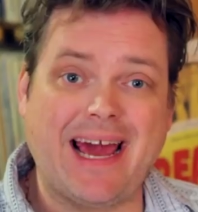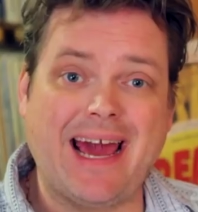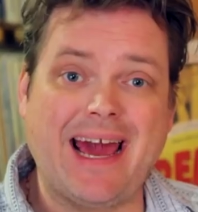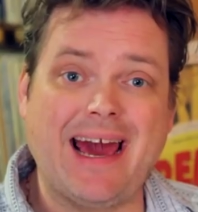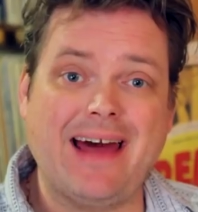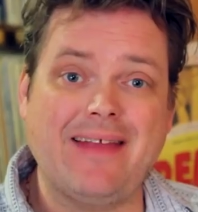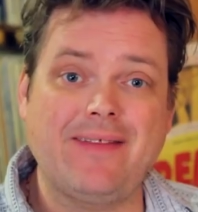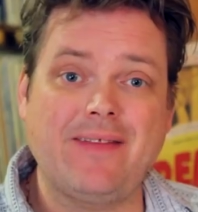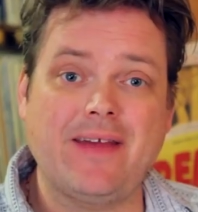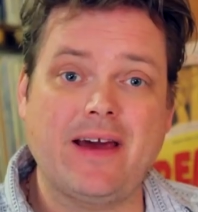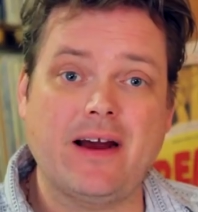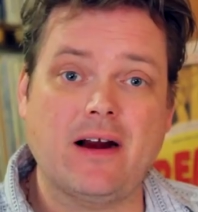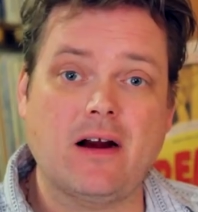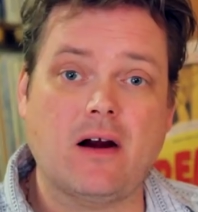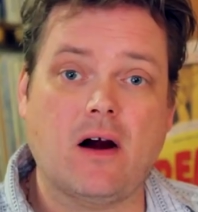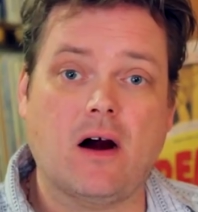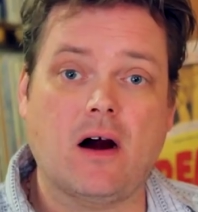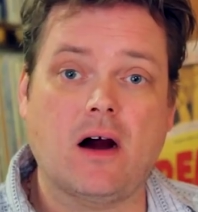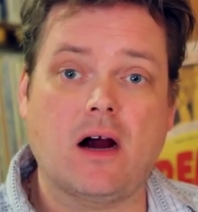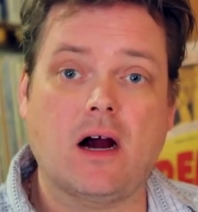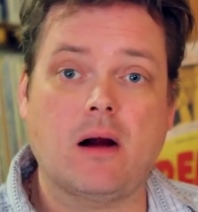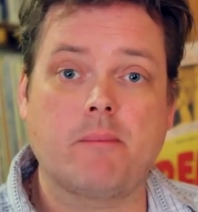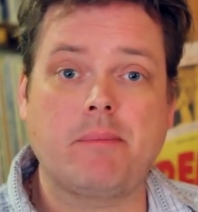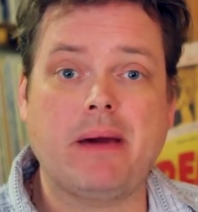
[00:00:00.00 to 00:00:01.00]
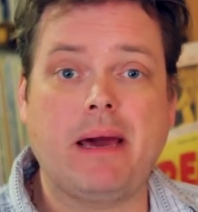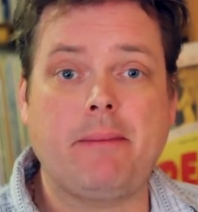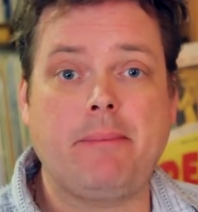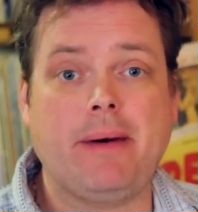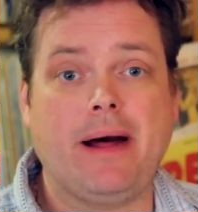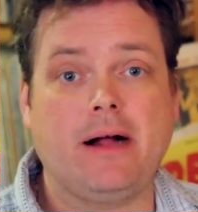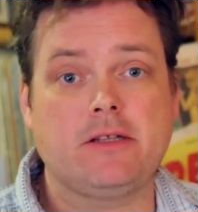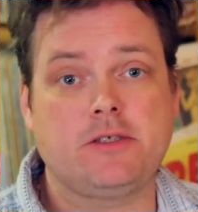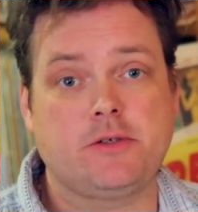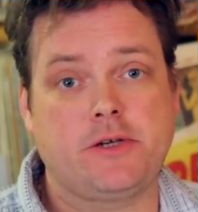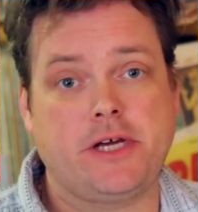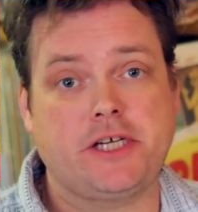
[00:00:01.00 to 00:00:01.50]
and there are
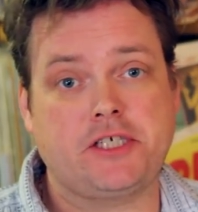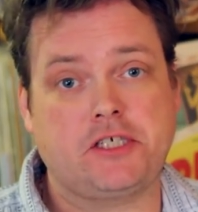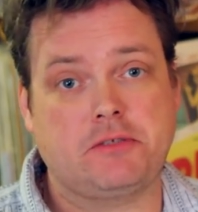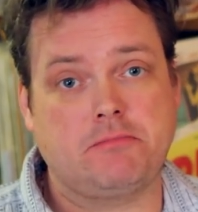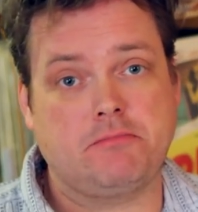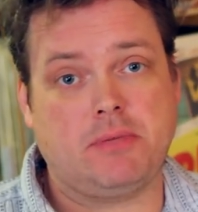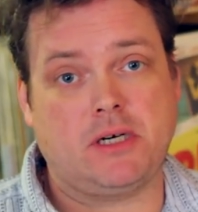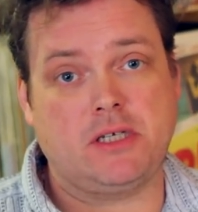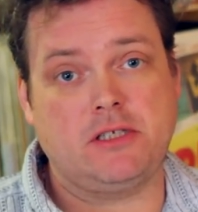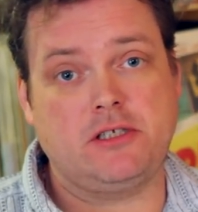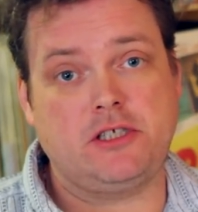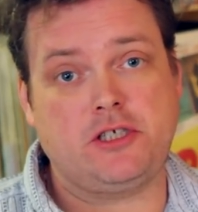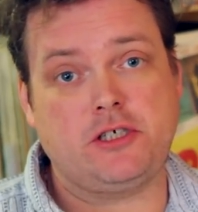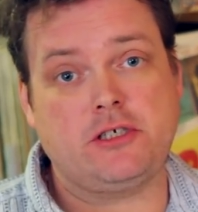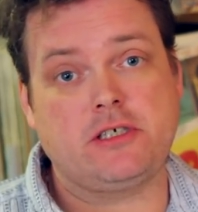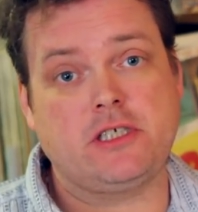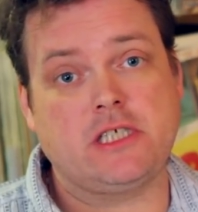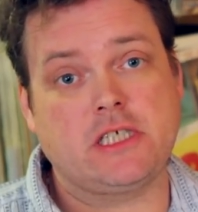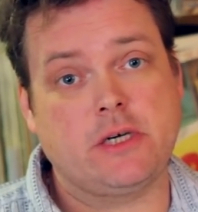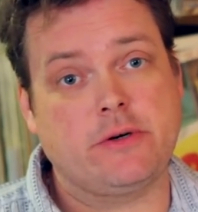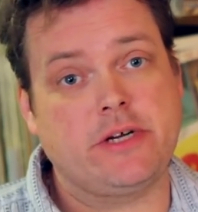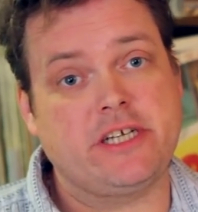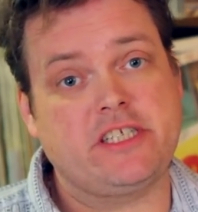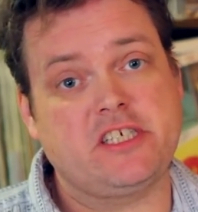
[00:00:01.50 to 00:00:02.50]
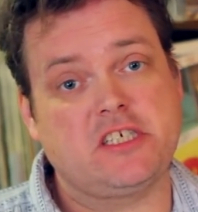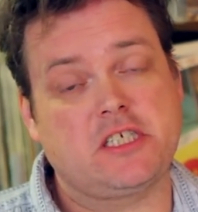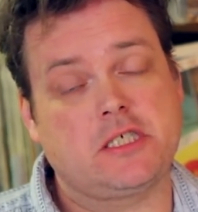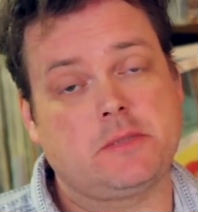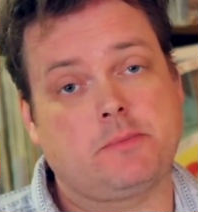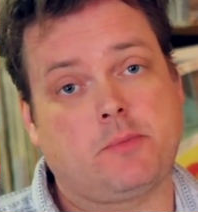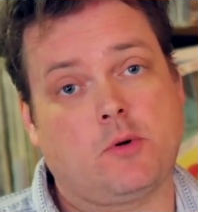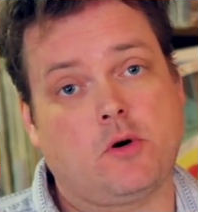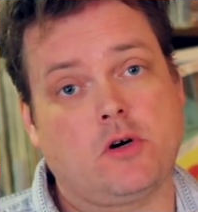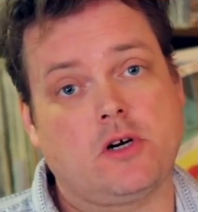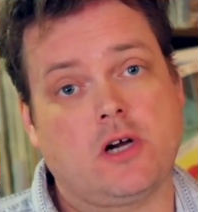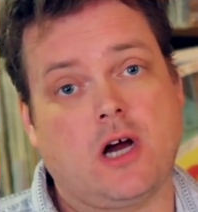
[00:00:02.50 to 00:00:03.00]
PayPal donation buttons you can donate to
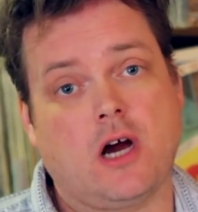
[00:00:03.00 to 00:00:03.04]
support